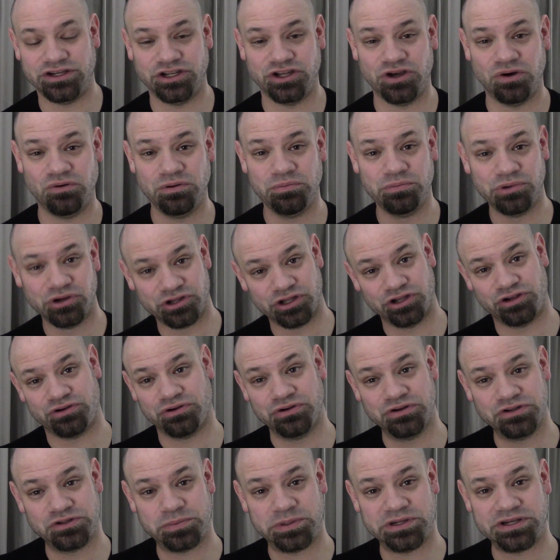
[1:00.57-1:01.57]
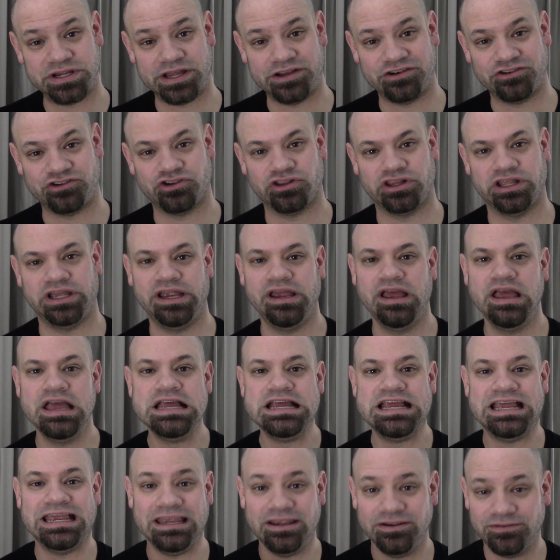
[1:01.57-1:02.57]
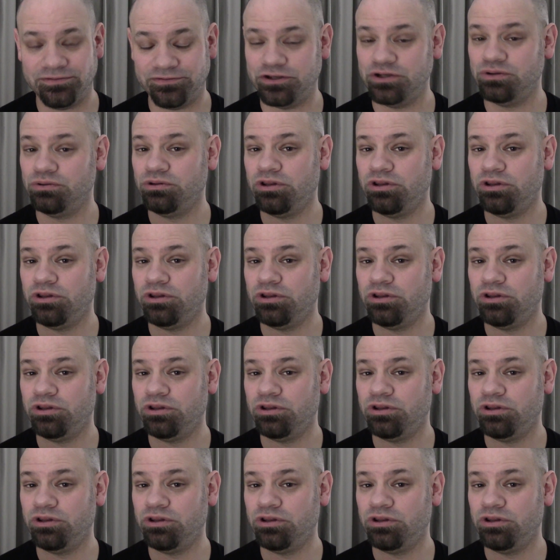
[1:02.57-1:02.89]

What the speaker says: to go and book a cruise potentially, if you